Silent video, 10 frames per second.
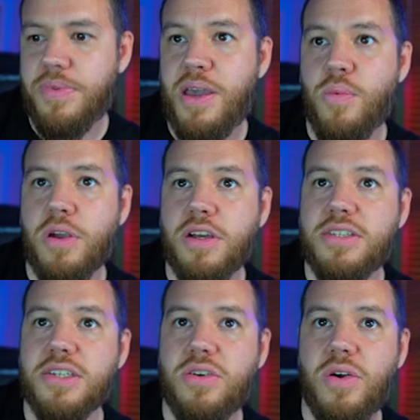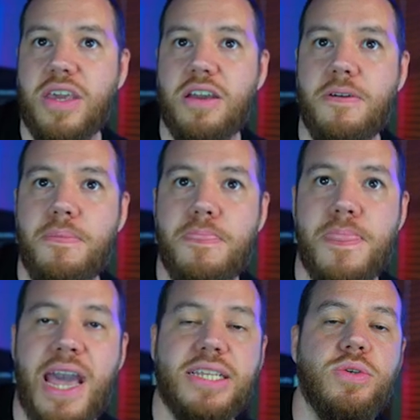and we're good to go here.
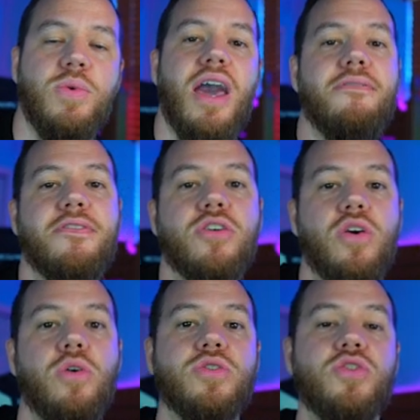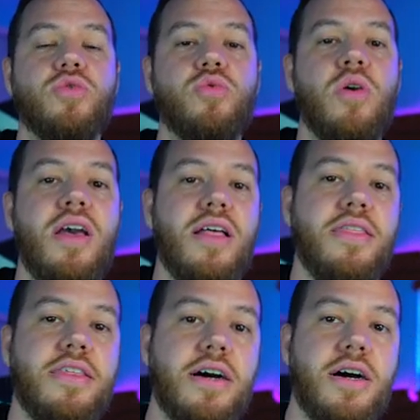Next, we have to go to
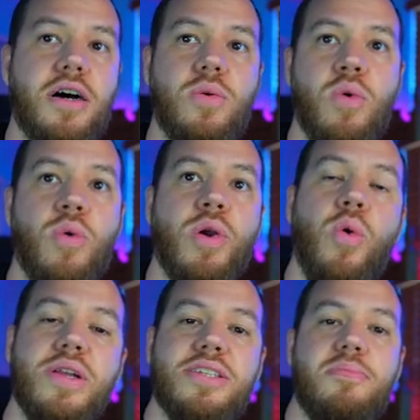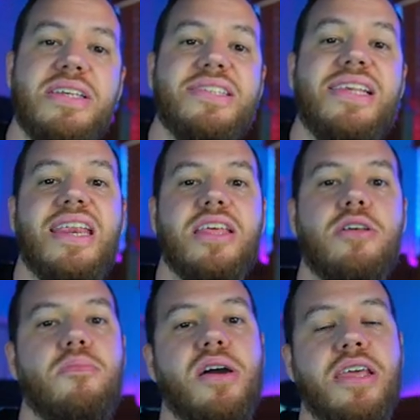where we're going to be sending the
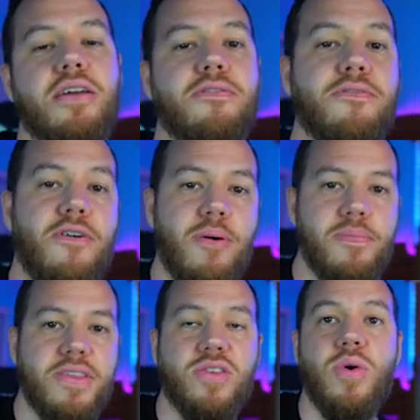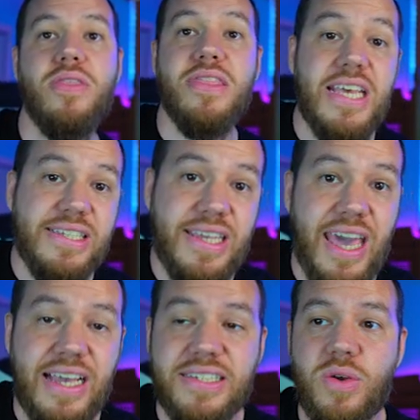money from. So in this
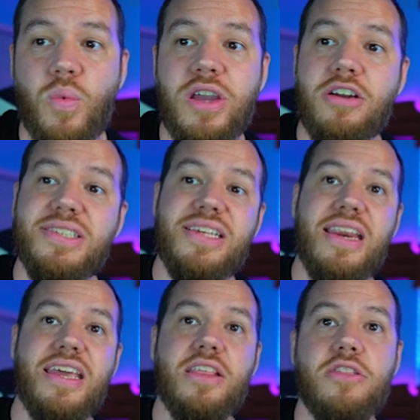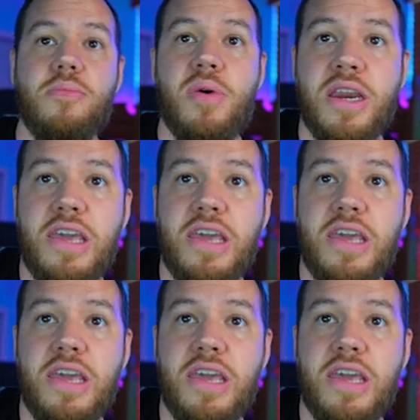case, we are sending the money